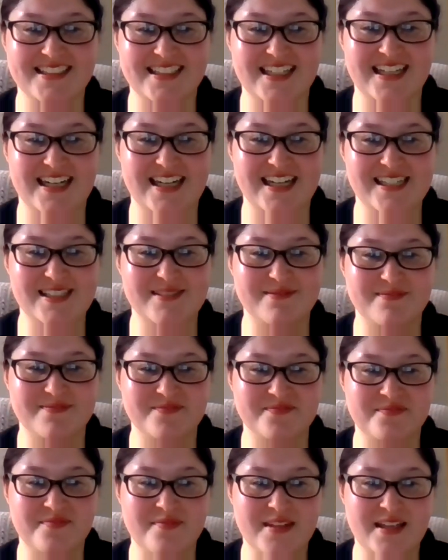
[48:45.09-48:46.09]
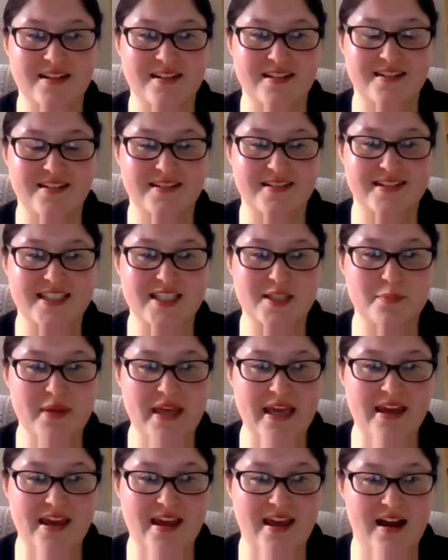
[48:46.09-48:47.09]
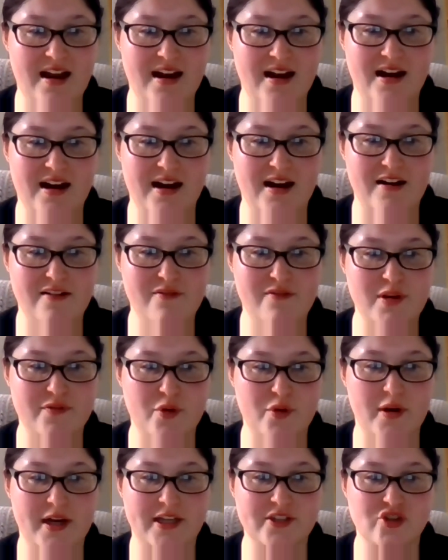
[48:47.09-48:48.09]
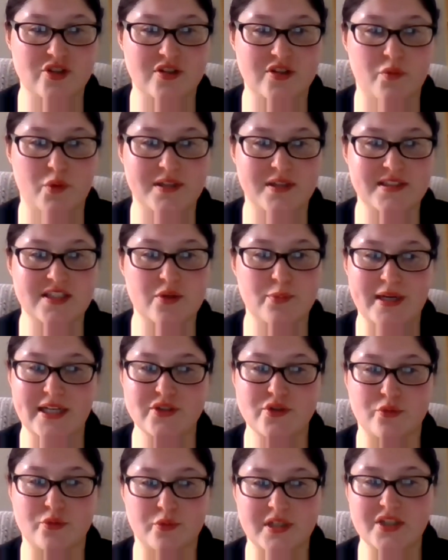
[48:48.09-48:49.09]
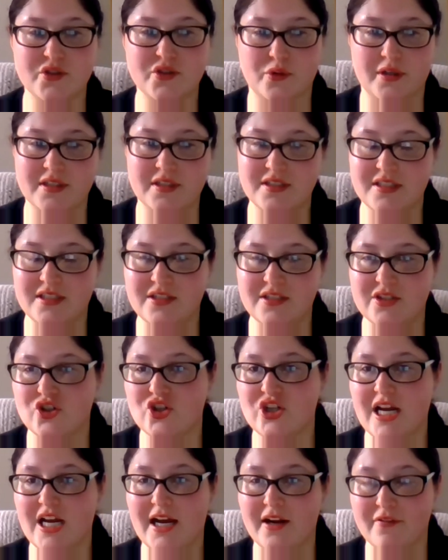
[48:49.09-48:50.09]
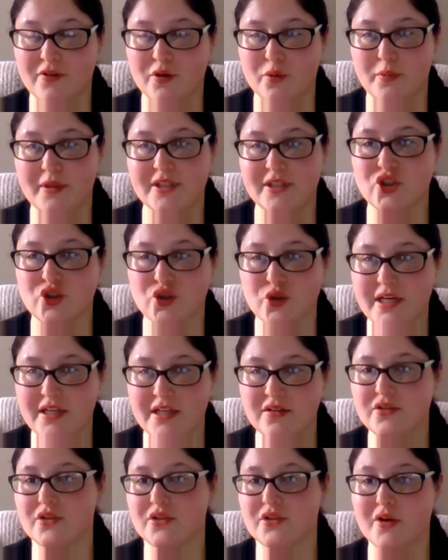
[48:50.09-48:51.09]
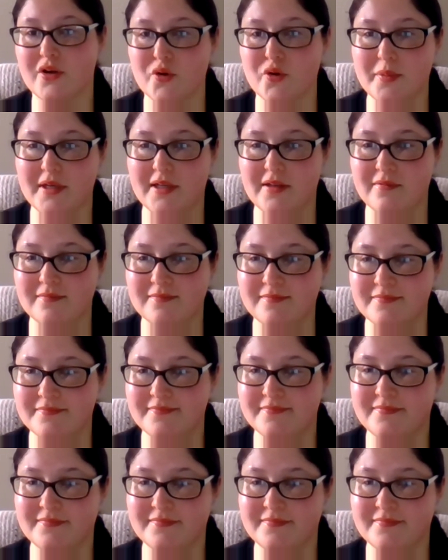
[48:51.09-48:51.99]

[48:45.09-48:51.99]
Um, speaking of, we have a question of what's the best resources to check for which trails are open?